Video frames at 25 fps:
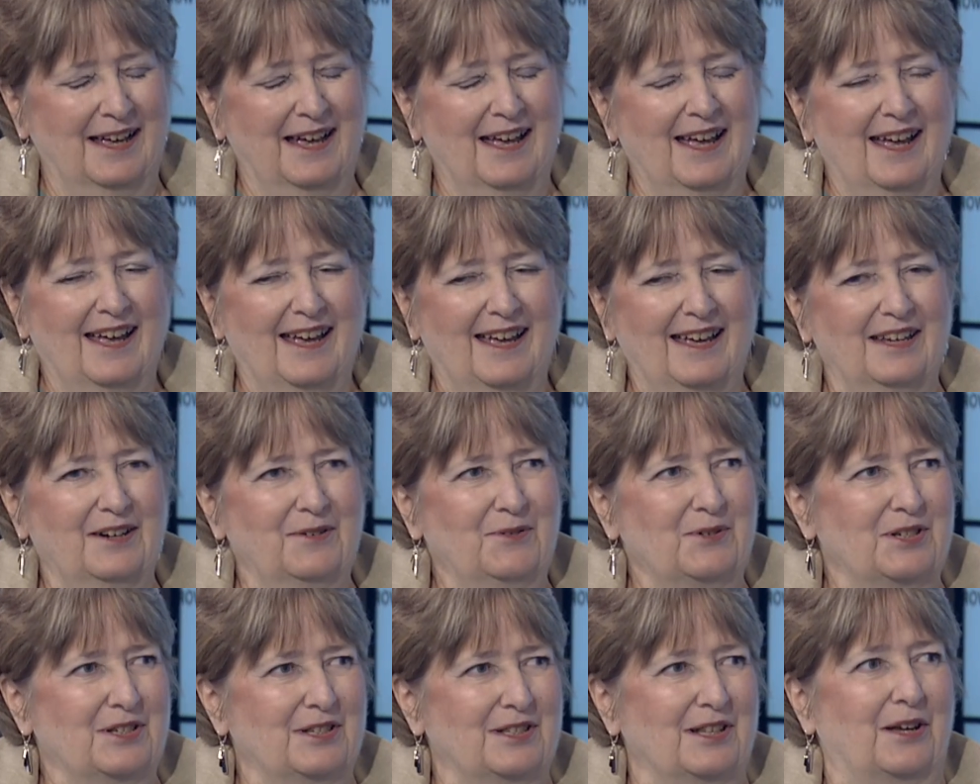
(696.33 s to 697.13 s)
And it
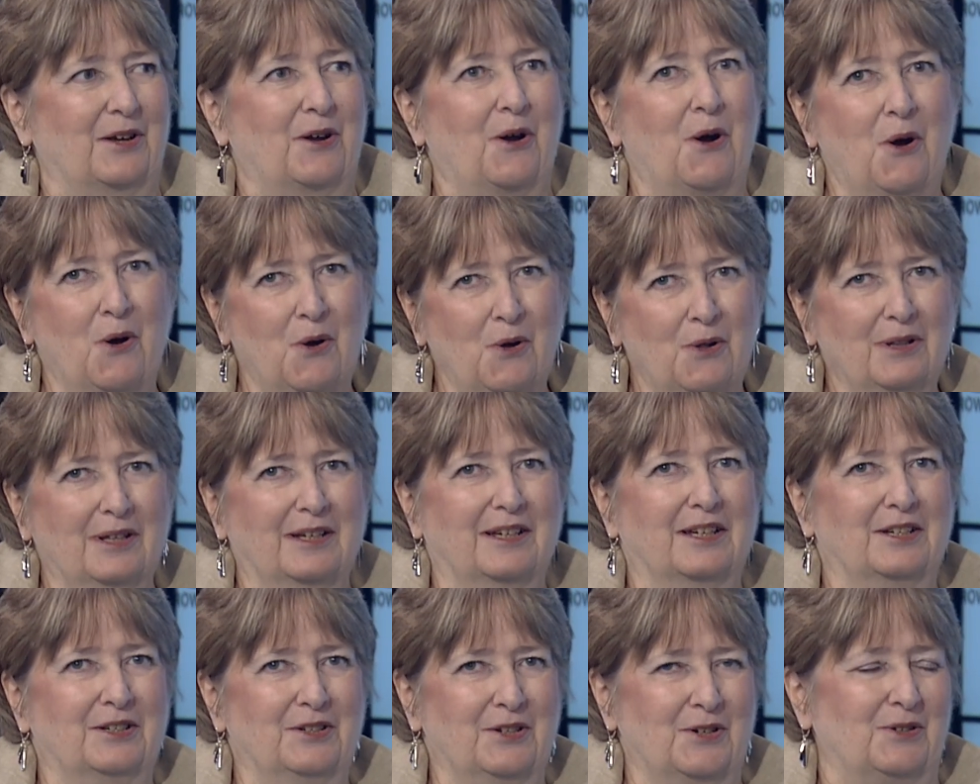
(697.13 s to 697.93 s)
was like, holy
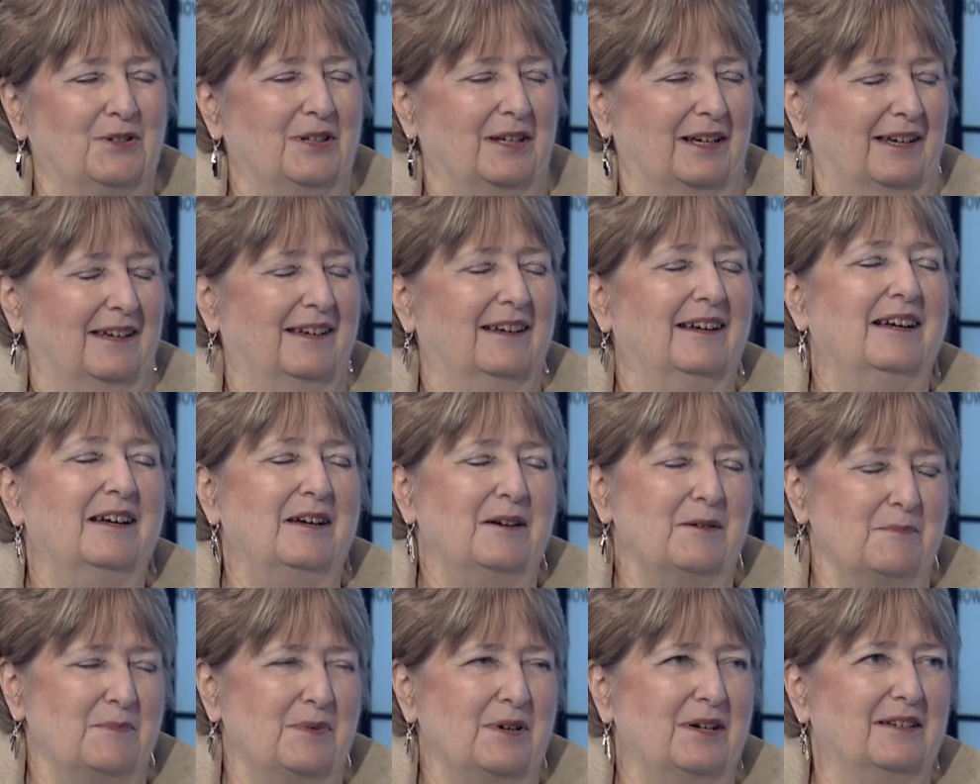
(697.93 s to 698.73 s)
cannoli.
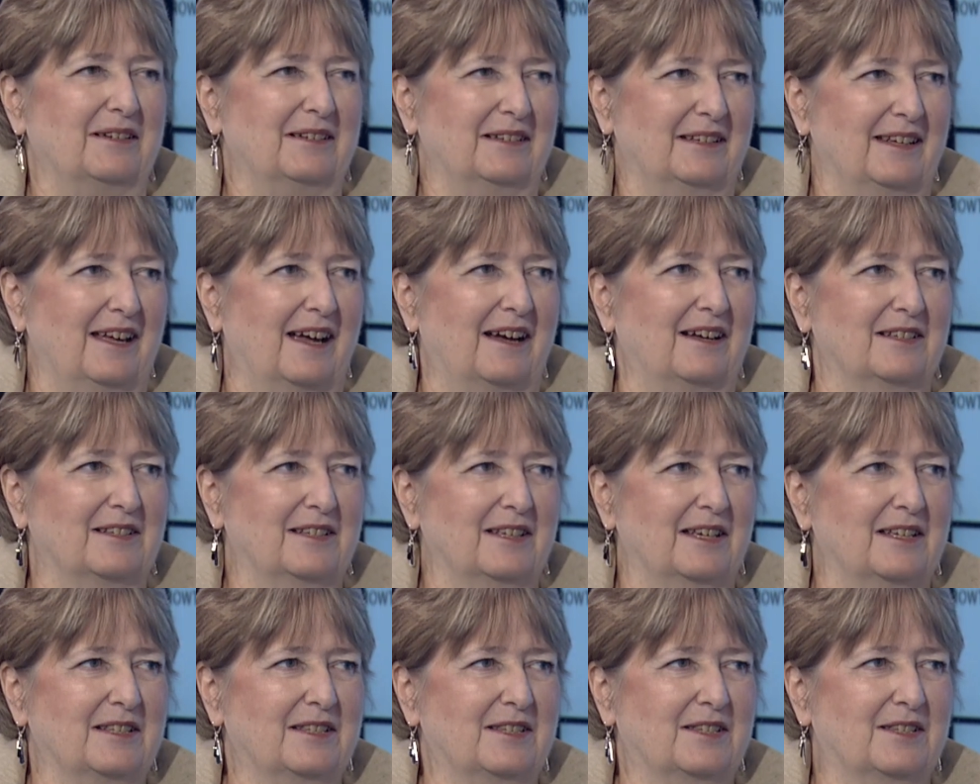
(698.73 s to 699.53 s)
But yeah,
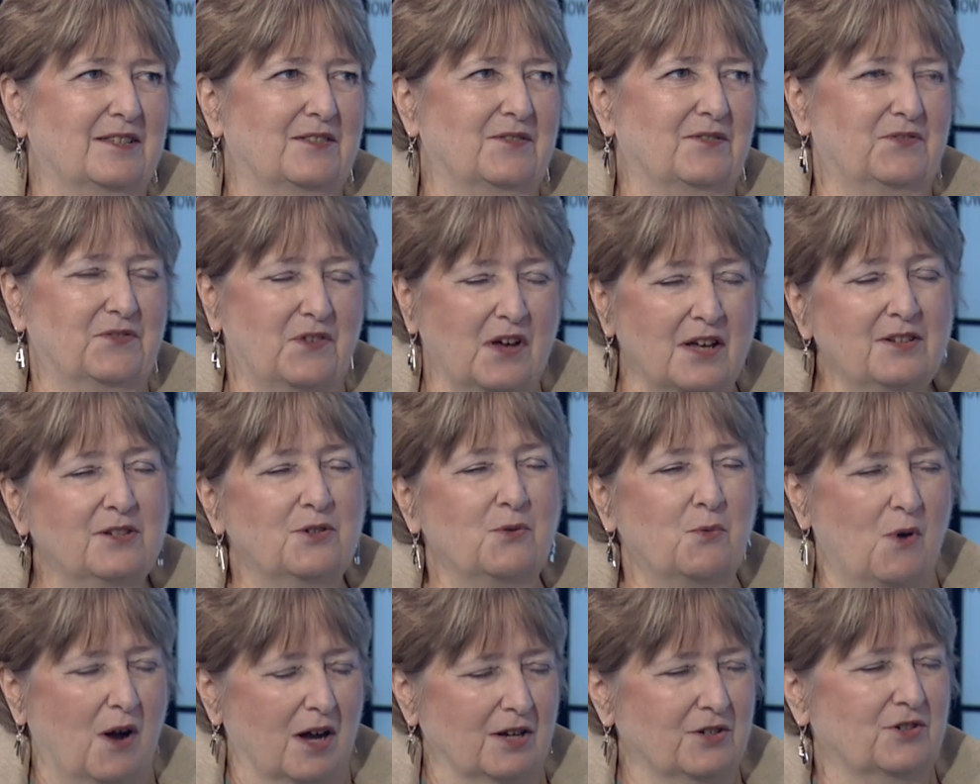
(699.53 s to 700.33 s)
it's fun to
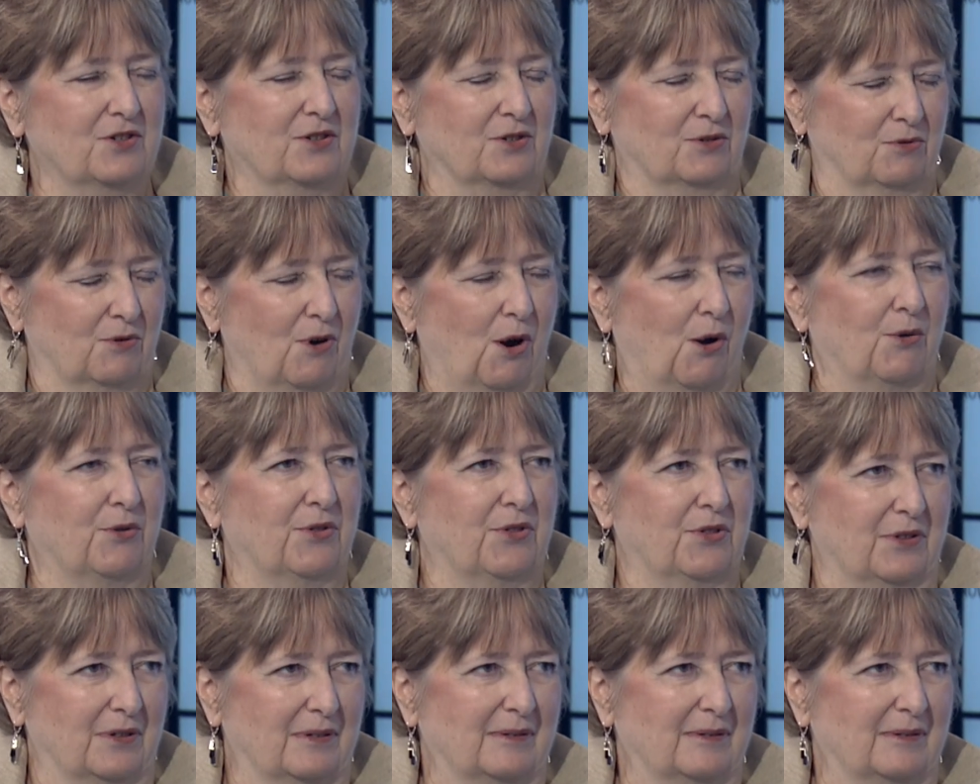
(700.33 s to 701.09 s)
watch the growth.